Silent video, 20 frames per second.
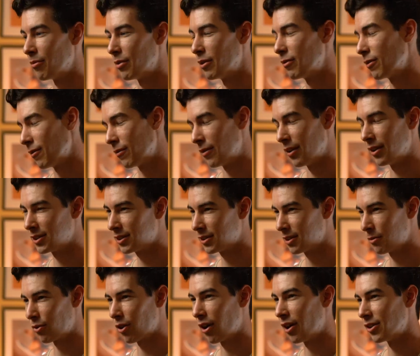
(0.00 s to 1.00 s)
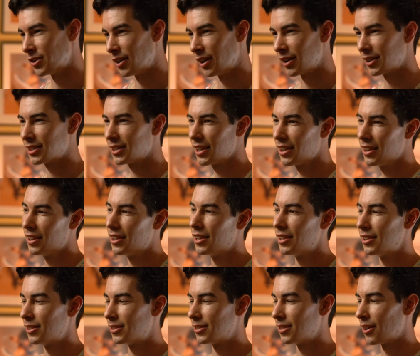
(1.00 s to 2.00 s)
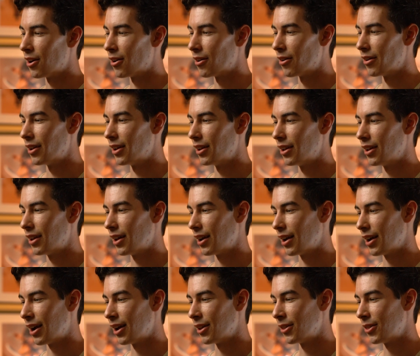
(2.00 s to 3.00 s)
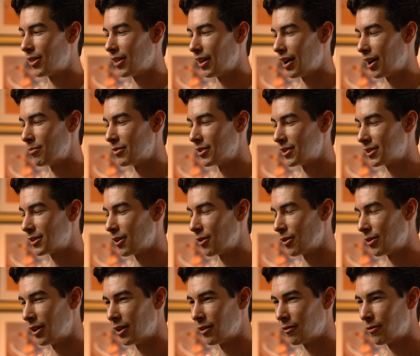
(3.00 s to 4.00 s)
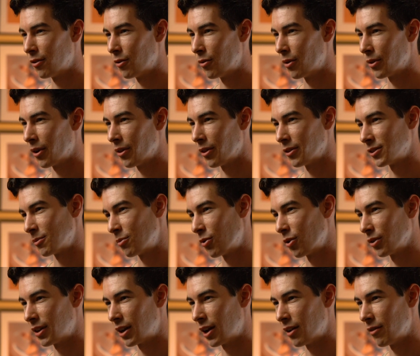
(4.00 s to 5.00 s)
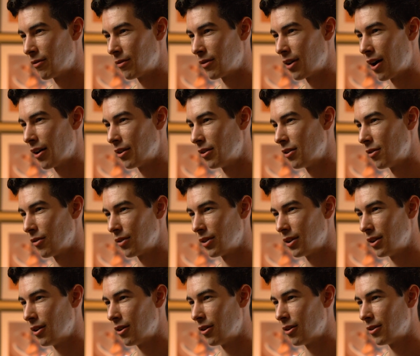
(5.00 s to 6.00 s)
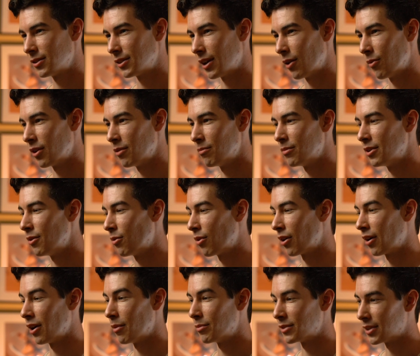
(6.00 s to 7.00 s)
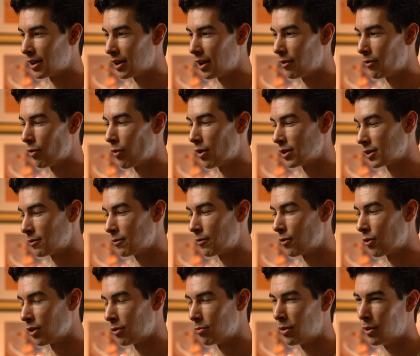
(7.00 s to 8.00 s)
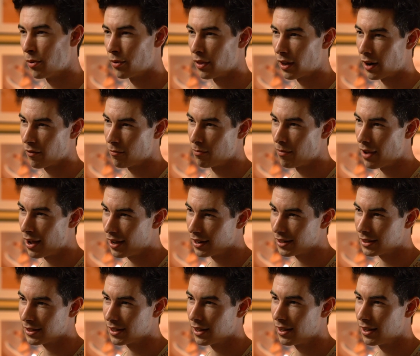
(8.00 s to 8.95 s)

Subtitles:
if it fits the project. So I'm just so thankful with all the support that I've gotten over the years. I wouldn't be where I am today if it wasn't for the people that I've met